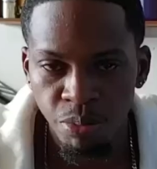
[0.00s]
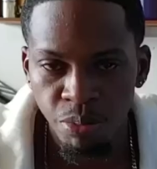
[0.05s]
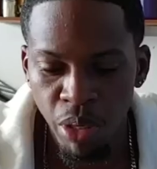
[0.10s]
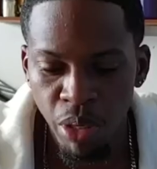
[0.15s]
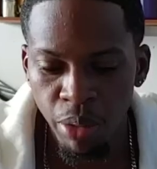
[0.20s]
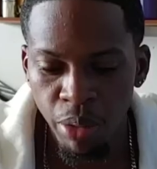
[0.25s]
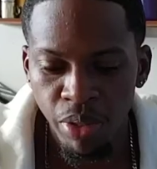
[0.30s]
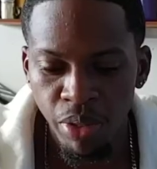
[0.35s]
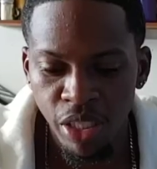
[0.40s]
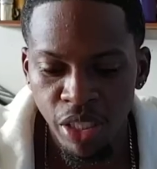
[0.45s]

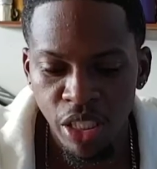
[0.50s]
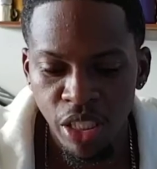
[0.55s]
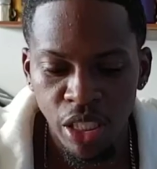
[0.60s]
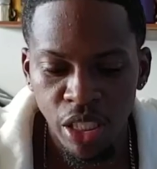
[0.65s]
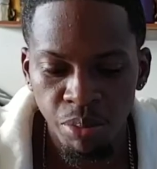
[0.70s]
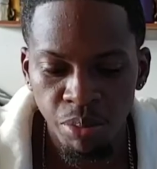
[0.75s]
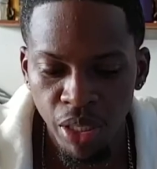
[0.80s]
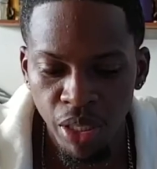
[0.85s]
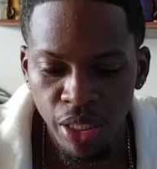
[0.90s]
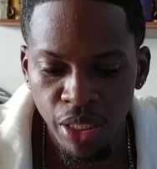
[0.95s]
piping
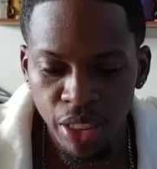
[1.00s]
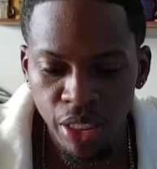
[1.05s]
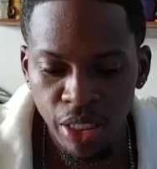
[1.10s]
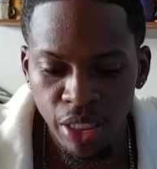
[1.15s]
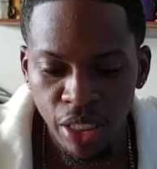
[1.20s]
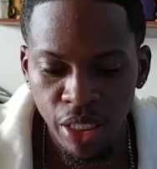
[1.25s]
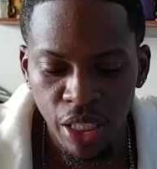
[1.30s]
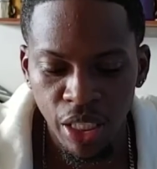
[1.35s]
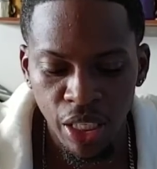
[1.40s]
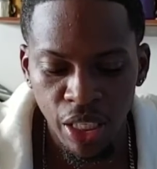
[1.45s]
system underneath
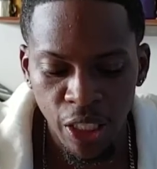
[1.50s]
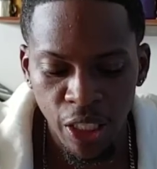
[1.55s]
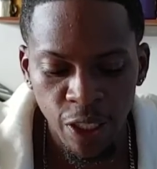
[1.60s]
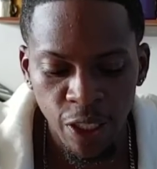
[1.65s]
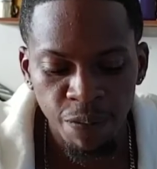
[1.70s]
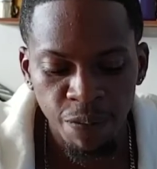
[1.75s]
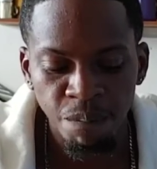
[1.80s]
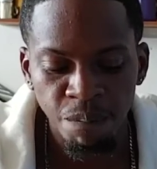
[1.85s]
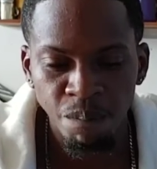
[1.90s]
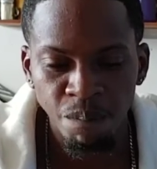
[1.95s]
the car,
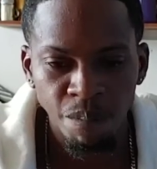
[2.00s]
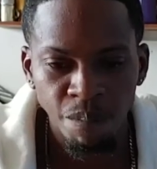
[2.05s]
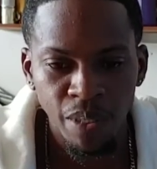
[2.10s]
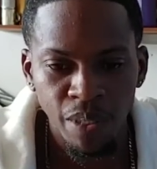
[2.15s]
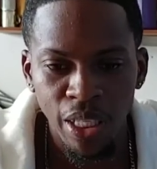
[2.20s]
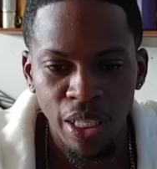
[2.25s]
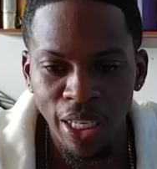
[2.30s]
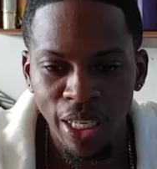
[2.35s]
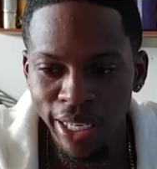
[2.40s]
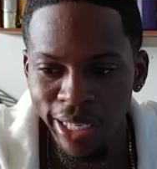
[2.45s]

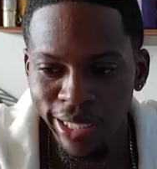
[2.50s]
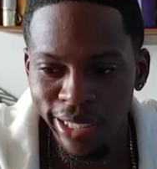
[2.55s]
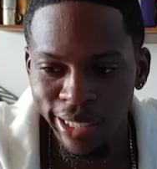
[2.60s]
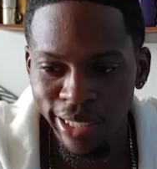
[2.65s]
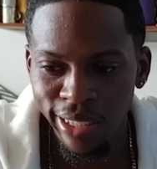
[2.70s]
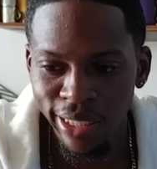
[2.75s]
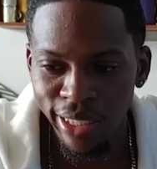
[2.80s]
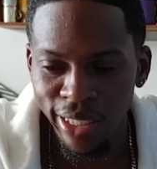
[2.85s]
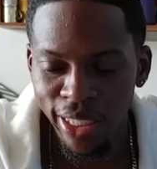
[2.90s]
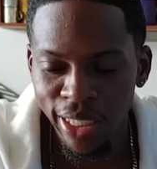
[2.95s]

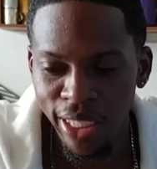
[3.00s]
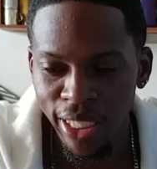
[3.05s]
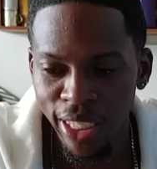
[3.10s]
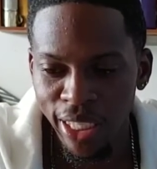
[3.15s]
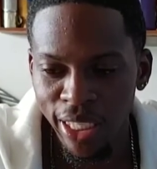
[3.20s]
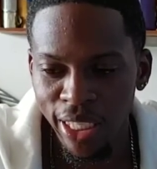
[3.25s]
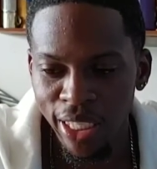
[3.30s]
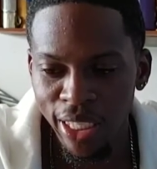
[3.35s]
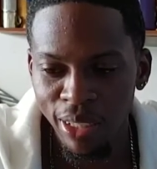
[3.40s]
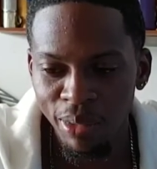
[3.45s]
and
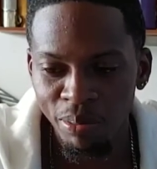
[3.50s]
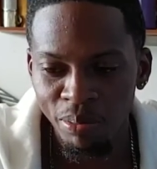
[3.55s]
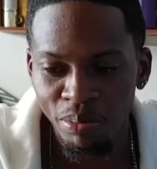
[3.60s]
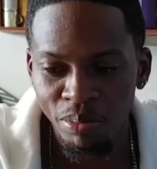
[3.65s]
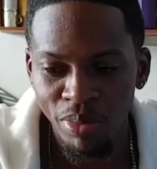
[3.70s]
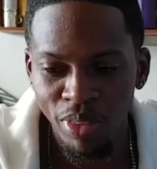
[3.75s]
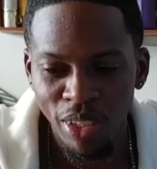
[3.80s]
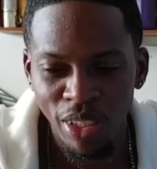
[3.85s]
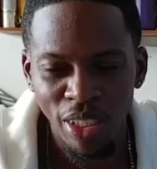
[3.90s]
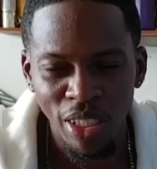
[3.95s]

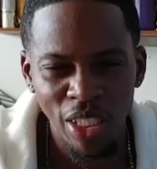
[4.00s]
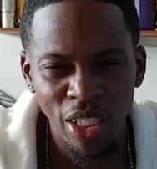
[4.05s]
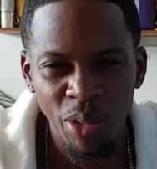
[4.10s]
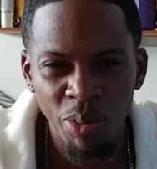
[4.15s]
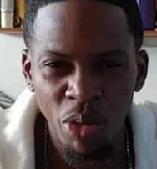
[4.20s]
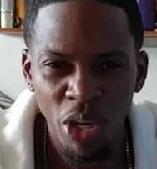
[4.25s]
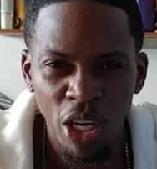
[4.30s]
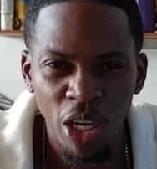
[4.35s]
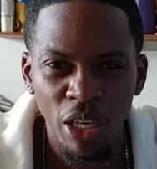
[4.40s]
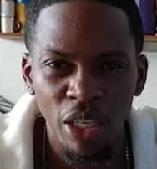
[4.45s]
the
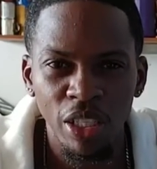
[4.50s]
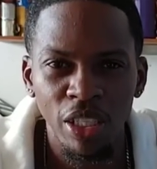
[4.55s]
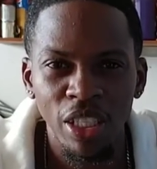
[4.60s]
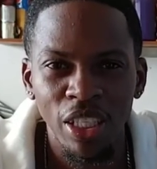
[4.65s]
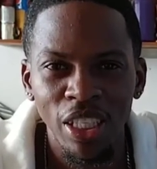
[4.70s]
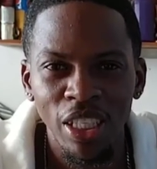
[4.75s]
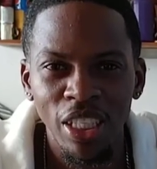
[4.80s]
small,